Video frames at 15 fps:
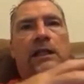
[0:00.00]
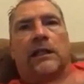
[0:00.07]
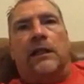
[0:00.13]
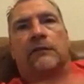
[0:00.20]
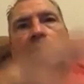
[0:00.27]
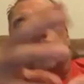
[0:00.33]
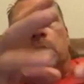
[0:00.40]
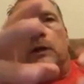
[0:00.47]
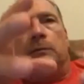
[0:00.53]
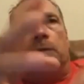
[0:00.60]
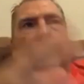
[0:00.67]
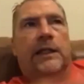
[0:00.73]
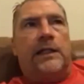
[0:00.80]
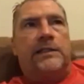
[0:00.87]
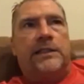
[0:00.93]
I love the
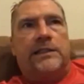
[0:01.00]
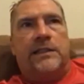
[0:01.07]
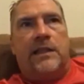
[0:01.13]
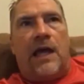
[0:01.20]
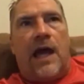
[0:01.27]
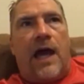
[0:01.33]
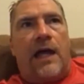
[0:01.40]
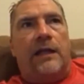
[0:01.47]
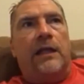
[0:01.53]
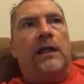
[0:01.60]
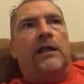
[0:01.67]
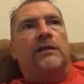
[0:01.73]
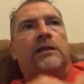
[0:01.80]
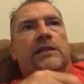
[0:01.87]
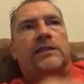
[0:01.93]
boat because it's that.
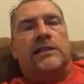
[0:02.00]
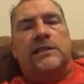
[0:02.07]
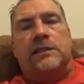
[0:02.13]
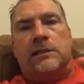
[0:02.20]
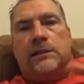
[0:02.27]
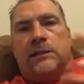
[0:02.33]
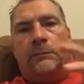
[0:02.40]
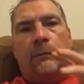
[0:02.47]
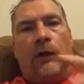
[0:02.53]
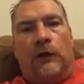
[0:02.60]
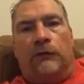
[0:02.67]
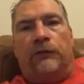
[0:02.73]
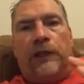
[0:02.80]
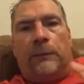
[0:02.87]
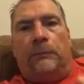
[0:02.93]
This is the
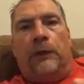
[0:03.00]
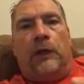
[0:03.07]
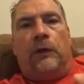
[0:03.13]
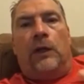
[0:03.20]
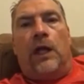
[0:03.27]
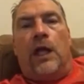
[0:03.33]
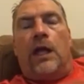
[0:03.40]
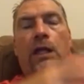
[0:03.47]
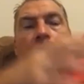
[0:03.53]
perfect boat.